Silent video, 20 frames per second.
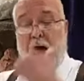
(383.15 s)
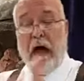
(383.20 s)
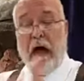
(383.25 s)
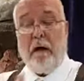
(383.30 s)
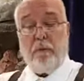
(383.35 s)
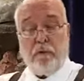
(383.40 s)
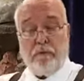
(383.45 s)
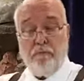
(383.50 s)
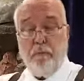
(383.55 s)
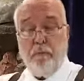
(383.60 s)

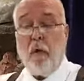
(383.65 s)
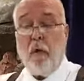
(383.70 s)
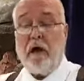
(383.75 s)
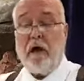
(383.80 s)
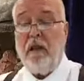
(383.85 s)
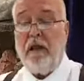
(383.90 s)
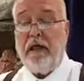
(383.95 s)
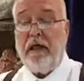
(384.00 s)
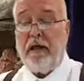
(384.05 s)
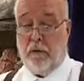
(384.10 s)
that one
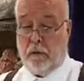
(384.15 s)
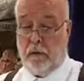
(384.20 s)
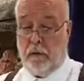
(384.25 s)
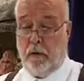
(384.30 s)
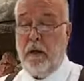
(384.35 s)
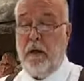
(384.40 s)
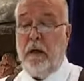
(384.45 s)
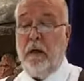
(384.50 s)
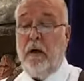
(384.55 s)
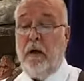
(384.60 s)
more clear.
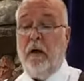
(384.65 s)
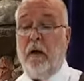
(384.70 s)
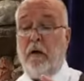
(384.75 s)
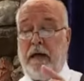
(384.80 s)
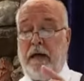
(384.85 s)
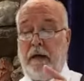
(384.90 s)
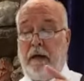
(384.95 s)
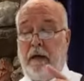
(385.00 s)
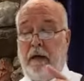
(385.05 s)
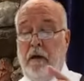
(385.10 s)

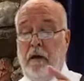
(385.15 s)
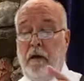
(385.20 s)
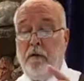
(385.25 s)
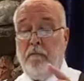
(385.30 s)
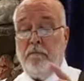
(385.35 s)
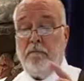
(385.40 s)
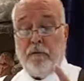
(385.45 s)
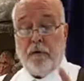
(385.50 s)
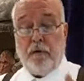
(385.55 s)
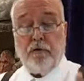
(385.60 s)
Okay,
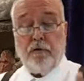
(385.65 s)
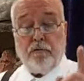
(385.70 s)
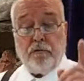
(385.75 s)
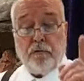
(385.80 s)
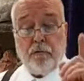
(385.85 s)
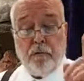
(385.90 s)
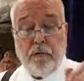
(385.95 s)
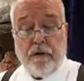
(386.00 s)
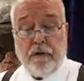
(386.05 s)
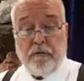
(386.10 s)

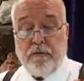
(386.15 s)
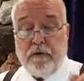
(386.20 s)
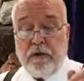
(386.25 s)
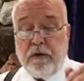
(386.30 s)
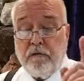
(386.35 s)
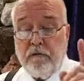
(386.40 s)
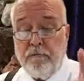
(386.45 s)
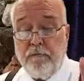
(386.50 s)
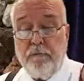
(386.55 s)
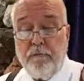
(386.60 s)
1
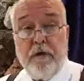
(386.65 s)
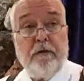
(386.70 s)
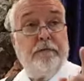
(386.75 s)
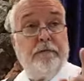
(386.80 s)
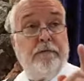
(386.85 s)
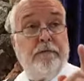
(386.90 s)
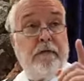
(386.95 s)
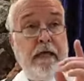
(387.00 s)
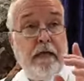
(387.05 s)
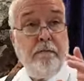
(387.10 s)
Corinthians
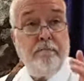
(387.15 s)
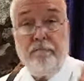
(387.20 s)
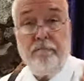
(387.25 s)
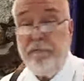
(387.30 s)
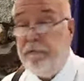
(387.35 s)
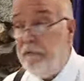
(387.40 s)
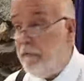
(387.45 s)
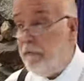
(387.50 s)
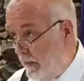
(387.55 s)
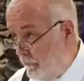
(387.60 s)

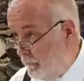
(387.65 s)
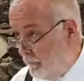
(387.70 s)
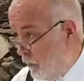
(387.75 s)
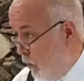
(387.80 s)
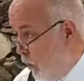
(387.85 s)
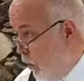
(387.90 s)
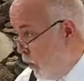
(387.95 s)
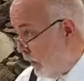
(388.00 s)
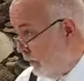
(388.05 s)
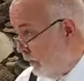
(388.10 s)

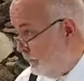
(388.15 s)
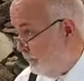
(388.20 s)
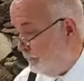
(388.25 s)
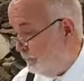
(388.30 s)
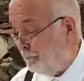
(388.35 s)
15:54.